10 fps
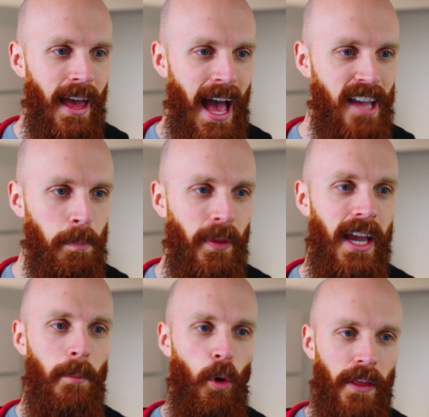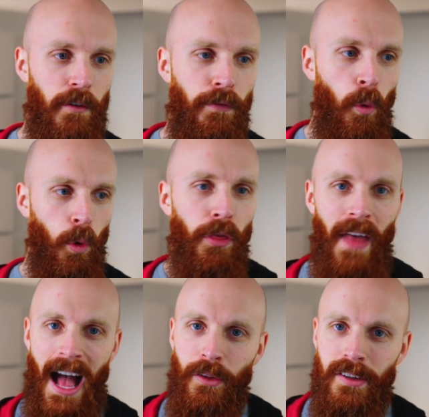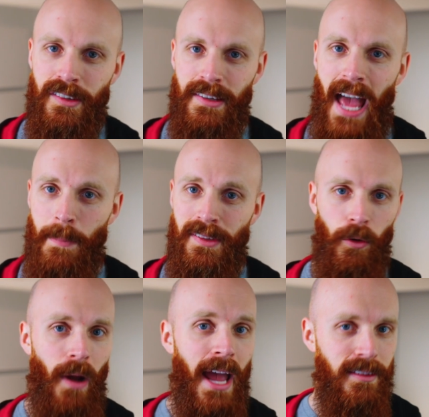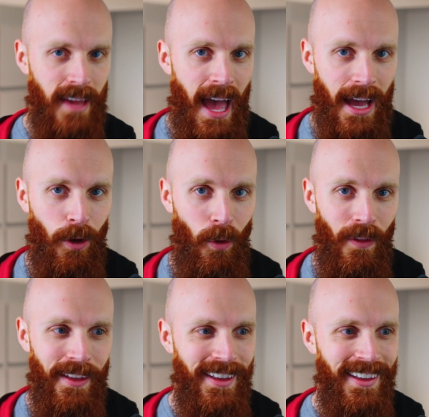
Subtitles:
has played more than 4,000 snaps at right tackle